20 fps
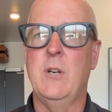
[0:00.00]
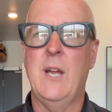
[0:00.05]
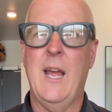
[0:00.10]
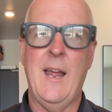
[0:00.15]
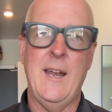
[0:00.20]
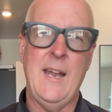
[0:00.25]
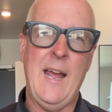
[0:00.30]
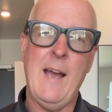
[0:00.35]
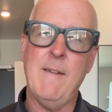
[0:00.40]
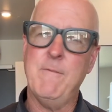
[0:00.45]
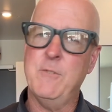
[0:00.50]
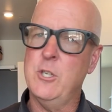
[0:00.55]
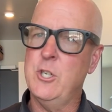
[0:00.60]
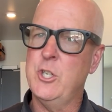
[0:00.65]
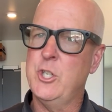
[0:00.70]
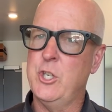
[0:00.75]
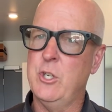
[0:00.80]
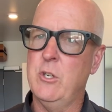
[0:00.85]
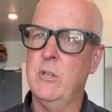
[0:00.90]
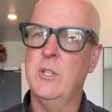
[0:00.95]
and after
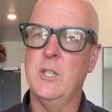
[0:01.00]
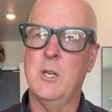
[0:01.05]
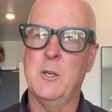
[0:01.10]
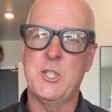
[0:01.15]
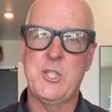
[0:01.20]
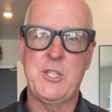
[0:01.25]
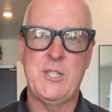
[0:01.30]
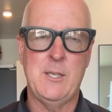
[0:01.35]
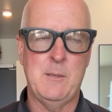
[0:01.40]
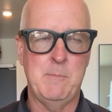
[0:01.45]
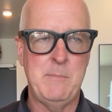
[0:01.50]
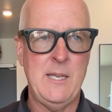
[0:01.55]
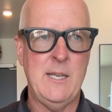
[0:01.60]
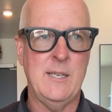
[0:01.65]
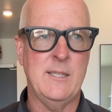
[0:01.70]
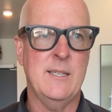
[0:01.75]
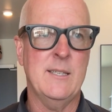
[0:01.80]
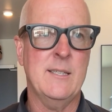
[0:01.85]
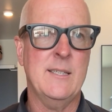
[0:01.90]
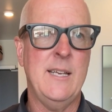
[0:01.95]
June there'll still be a
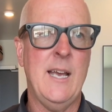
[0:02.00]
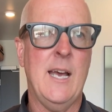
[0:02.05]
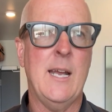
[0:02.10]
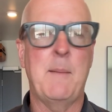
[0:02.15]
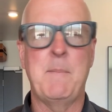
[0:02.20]
discount.